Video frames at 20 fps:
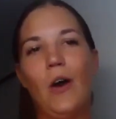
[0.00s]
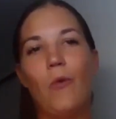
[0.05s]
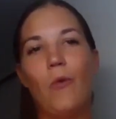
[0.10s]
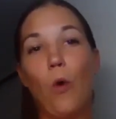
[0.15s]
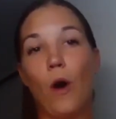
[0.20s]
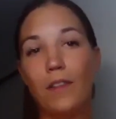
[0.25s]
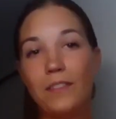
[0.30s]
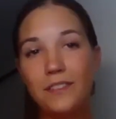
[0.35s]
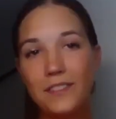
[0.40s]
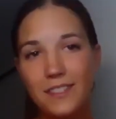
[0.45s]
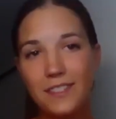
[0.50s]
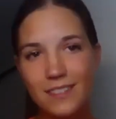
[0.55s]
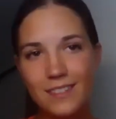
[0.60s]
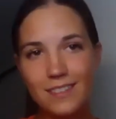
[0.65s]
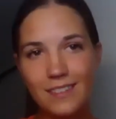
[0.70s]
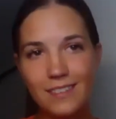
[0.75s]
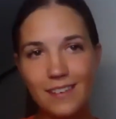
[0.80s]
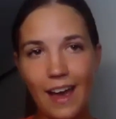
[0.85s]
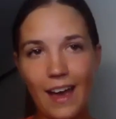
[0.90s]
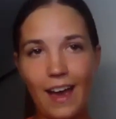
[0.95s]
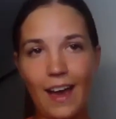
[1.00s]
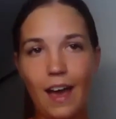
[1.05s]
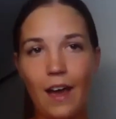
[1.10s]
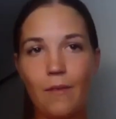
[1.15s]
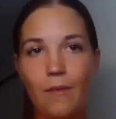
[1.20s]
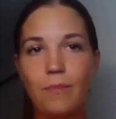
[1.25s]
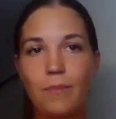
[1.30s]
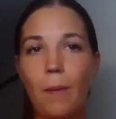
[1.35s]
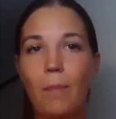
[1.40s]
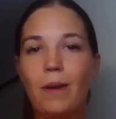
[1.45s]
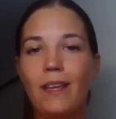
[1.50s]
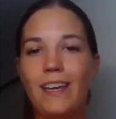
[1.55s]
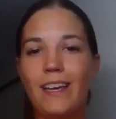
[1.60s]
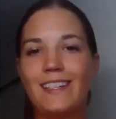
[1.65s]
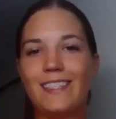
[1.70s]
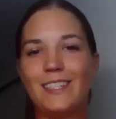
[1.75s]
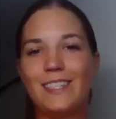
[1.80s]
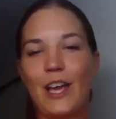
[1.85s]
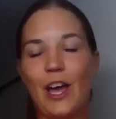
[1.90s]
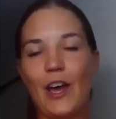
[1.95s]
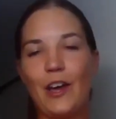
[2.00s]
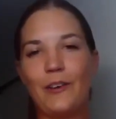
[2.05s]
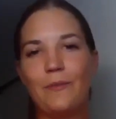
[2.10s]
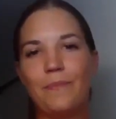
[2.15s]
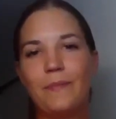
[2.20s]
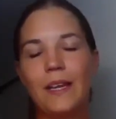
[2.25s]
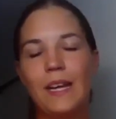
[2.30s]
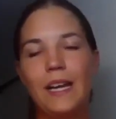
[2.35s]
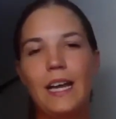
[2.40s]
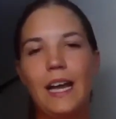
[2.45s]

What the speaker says: once a couple of years ago.